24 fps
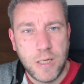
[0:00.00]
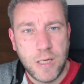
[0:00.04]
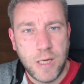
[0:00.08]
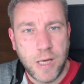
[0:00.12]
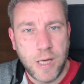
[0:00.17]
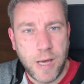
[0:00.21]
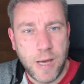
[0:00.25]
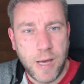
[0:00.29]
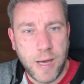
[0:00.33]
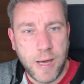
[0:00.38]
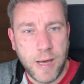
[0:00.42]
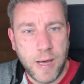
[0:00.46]

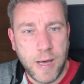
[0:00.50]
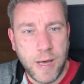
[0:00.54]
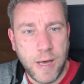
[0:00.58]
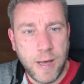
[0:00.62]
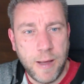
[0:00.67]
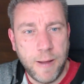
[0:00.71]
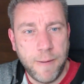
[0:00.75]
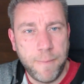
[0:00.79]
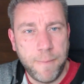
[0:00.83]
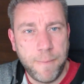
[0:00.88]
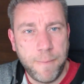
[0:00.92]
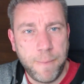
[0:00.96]

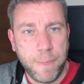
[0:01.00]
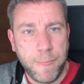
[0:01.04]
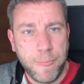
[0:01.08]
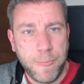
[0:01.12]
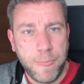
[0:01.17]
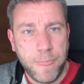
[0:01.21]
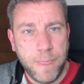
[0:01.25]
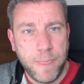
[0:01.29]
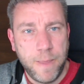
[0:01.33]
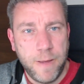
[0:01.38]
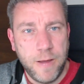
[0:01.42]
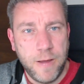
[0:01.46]
a
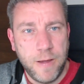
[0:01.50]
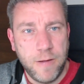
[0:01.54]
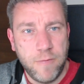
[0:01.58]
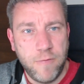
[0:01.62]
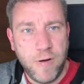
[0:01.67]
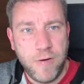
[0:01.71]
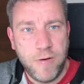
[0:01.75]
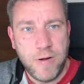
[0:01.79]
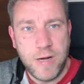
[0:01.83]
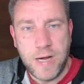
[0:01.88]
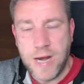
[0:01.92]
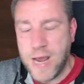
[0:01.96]

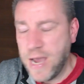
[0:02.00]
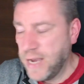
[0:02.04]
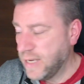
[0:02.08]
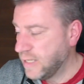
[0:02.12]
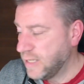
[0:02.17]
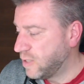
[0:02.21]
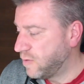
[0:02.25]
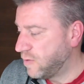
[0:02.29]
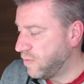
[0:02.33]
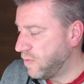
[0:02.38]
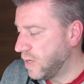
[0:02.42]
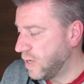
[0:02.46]
very
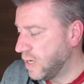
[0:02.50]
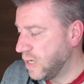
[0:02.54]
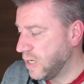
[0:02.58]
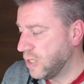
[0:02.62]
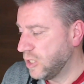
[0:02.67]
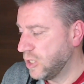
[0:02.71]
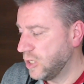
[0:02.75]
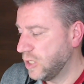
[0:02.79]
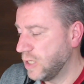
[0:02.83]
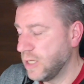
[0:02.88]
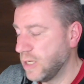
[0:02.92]
nice finish.